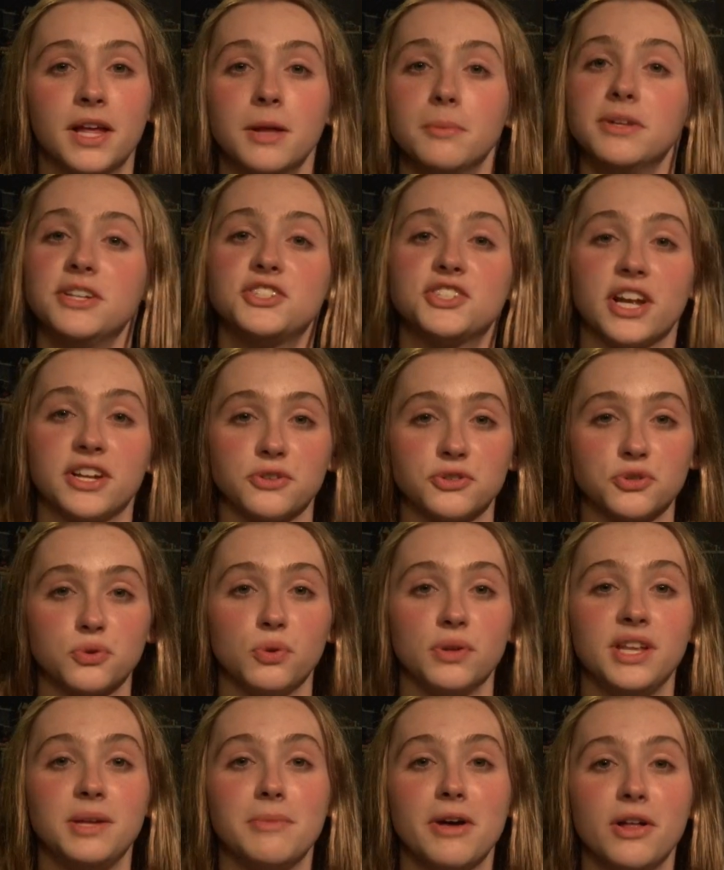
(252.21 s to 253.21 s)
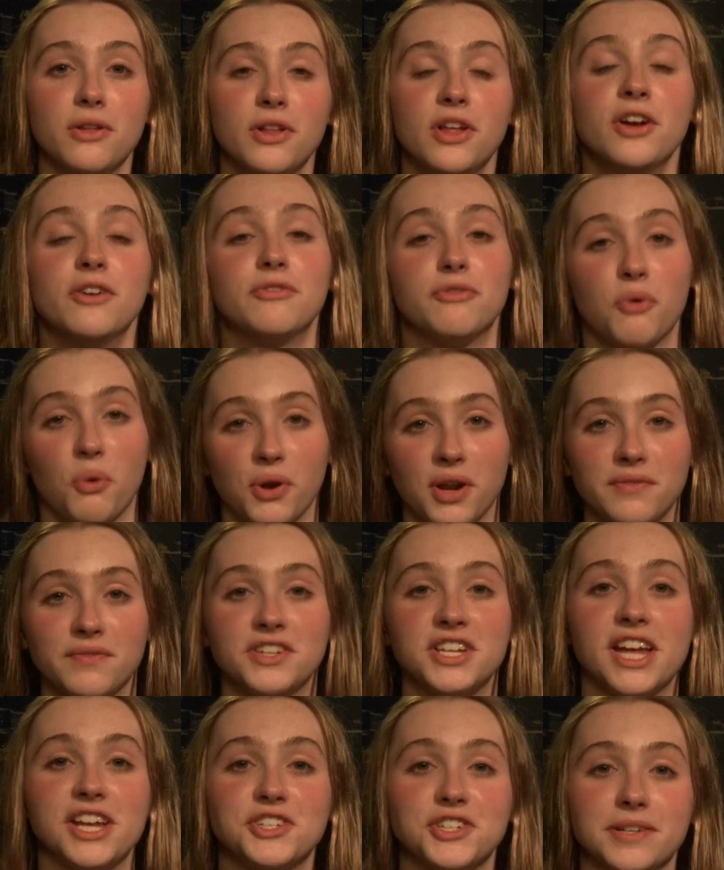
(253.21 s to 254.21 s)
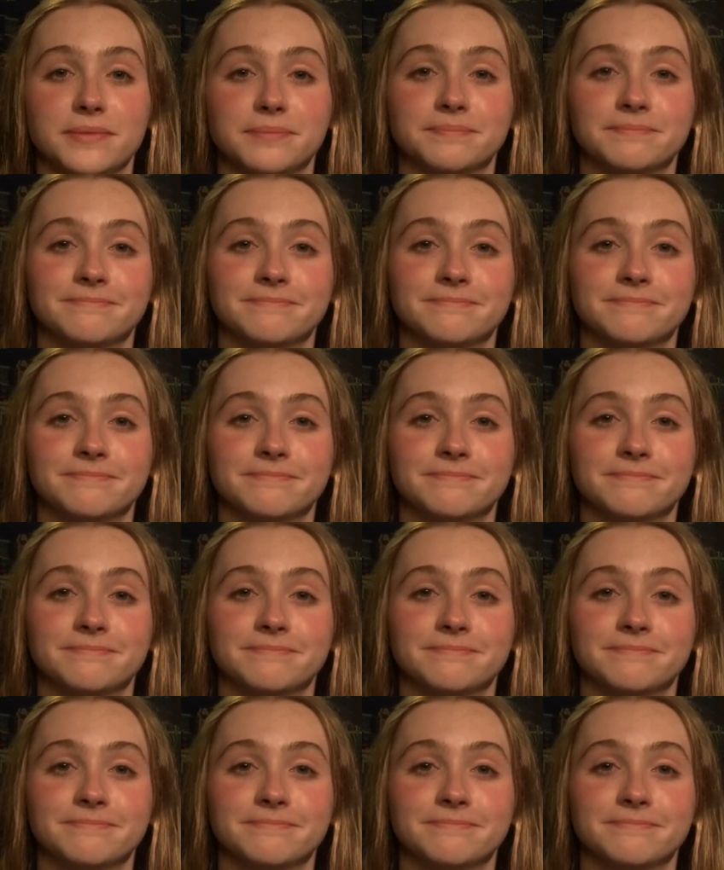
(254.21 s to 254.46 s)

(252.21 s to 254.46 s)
Please check your school email for an invitation.